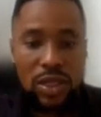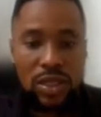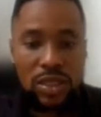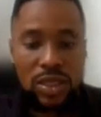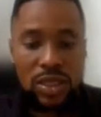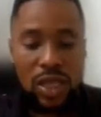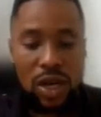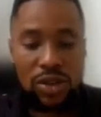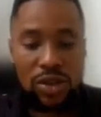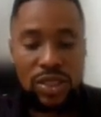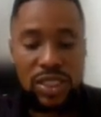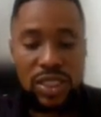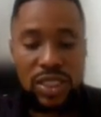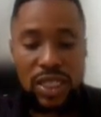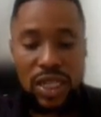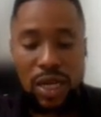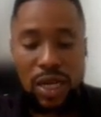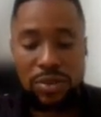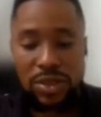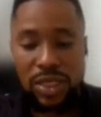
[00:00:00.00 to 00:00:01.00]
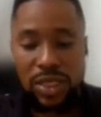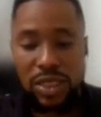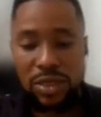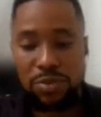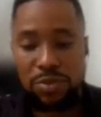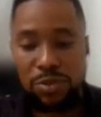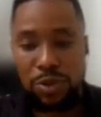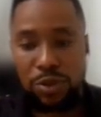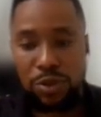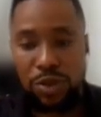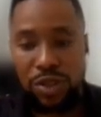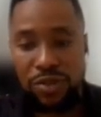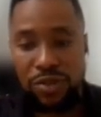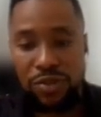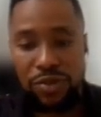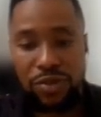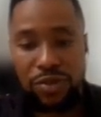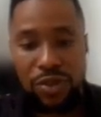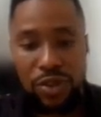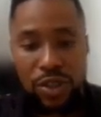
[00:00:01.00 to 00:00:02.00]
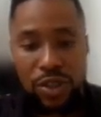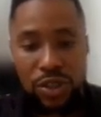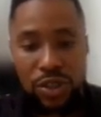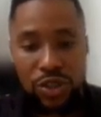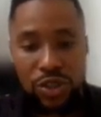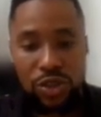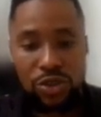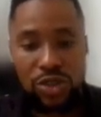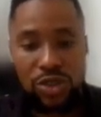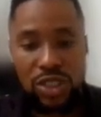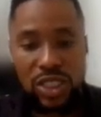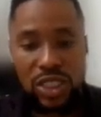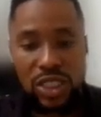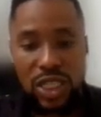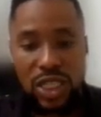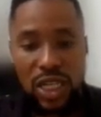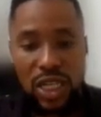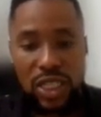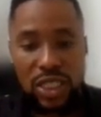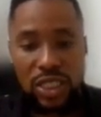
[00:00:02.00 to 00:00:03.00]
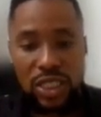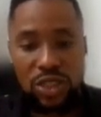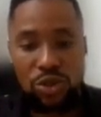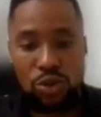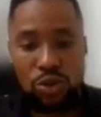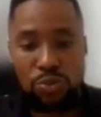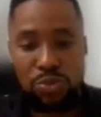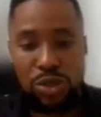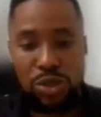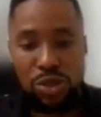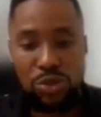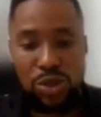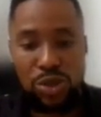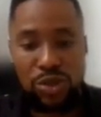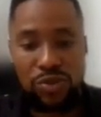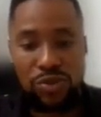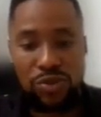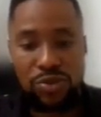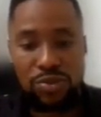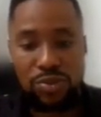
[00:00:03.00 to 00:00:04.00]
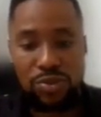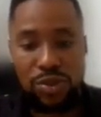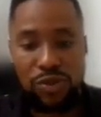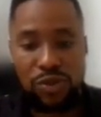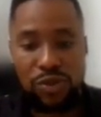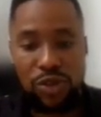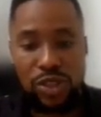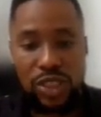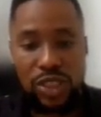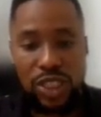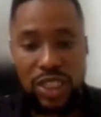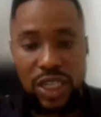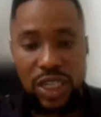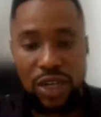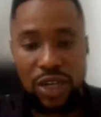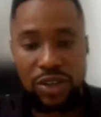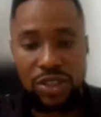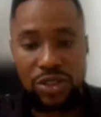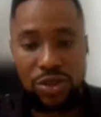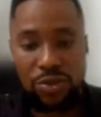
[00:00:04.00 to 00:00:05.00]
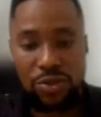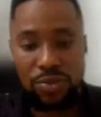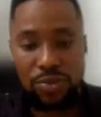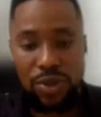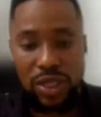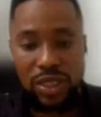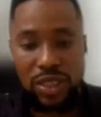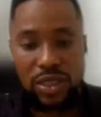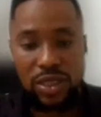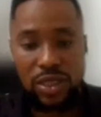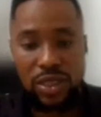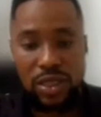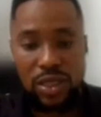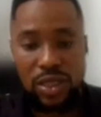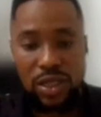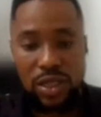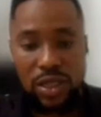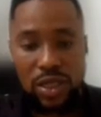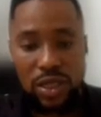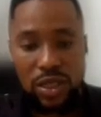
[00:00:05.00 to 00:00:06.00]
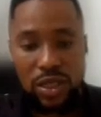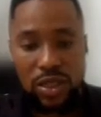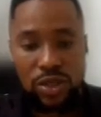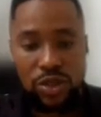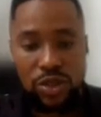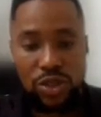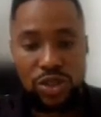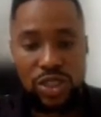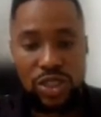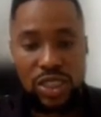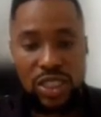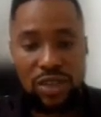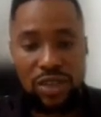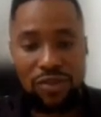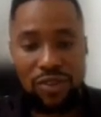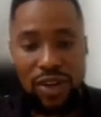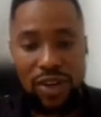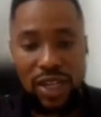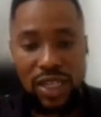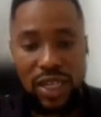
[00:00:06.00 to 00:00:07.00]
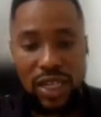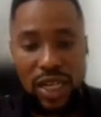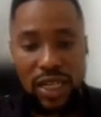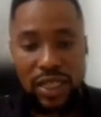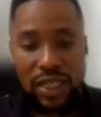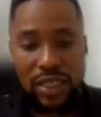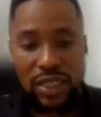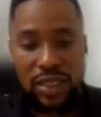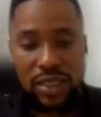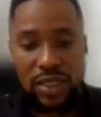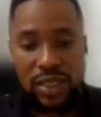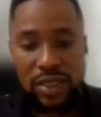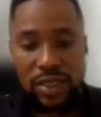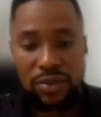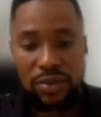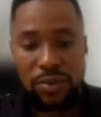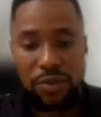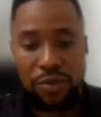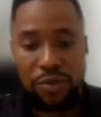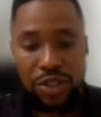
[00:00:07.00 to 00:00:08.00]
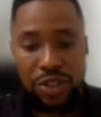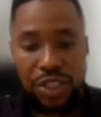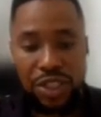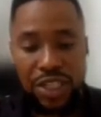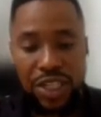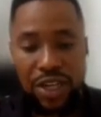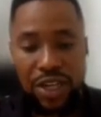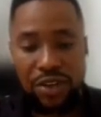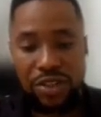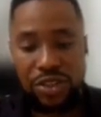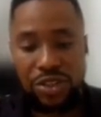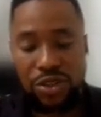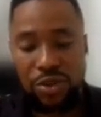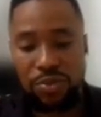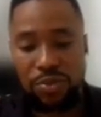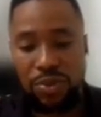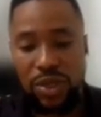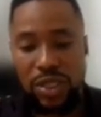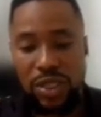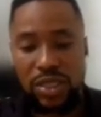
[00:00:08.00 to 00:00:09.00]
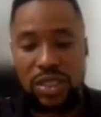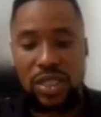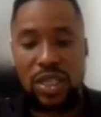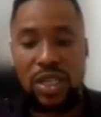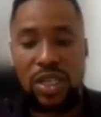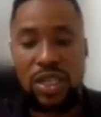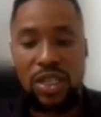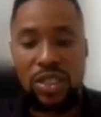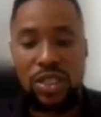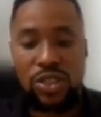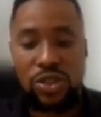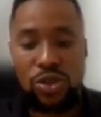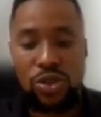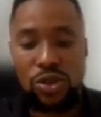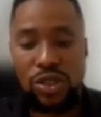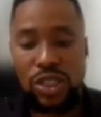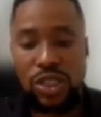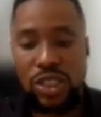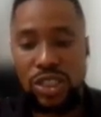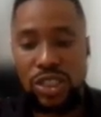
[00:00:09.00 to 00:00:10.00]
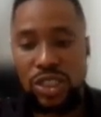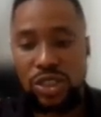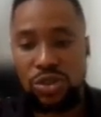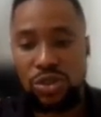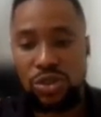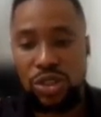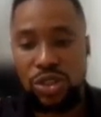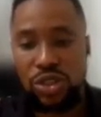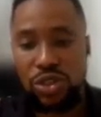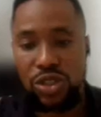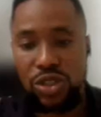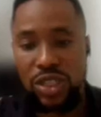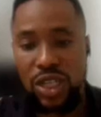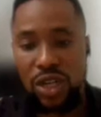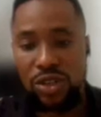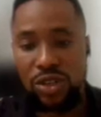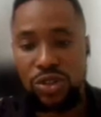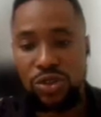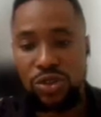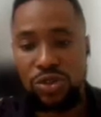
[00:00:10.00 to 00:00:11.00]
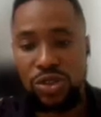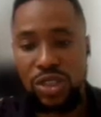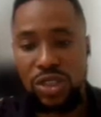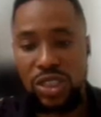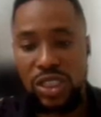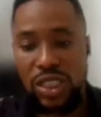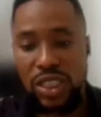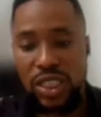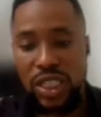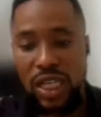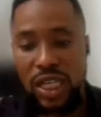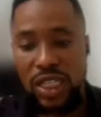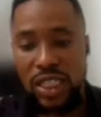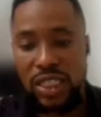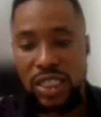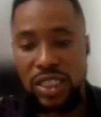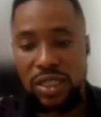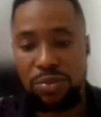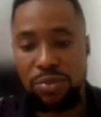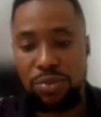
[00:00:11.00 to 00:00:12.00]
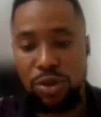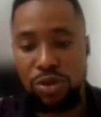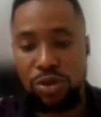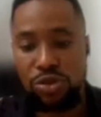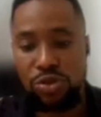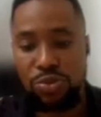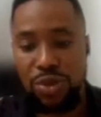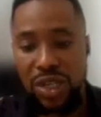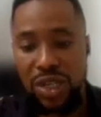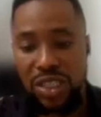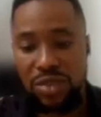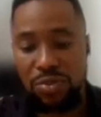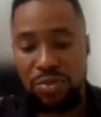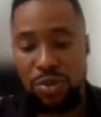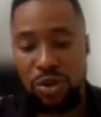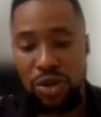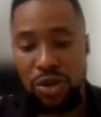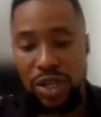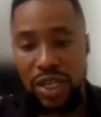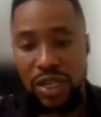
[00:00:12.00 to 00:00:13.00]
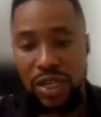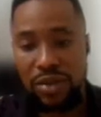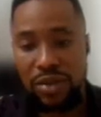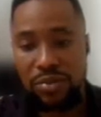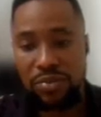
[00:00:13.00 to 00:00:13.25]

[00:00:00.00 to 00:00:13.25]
Now this is an absent P wave. You can see that there is no P wave before the KRS complex. You could see a flat line before the KRS complex. So in this situation now, you could see that there is a bundle branch block here.